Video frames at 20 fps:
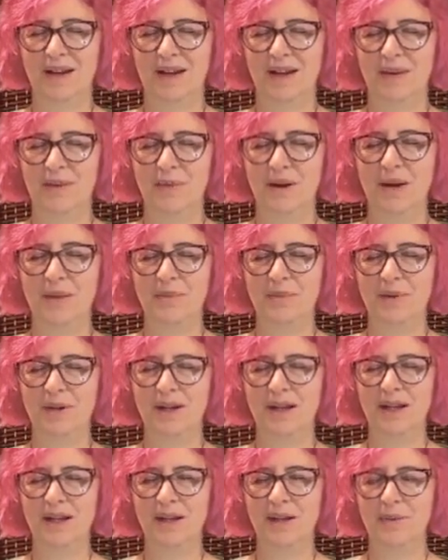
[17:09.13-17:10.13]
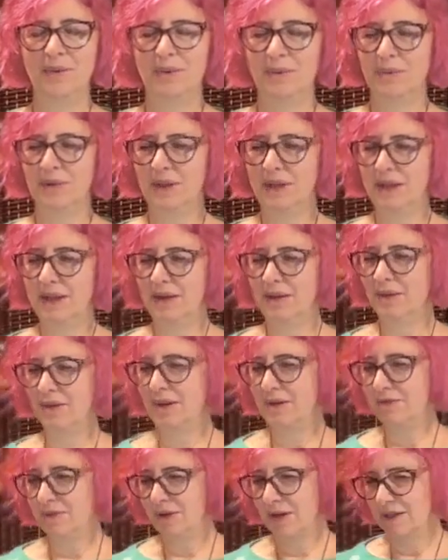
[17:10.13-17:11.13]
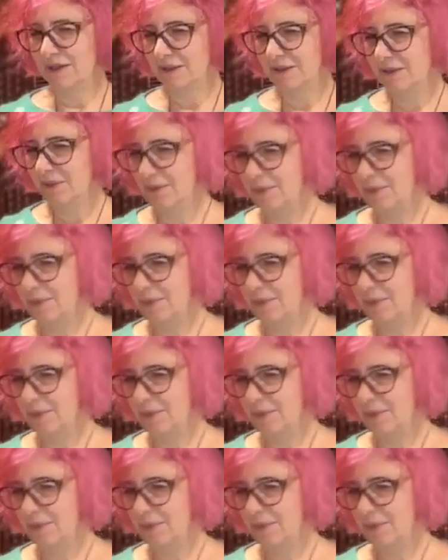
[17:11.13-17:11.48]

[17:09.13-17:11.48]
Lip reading: while we're bringing, I forgot to say what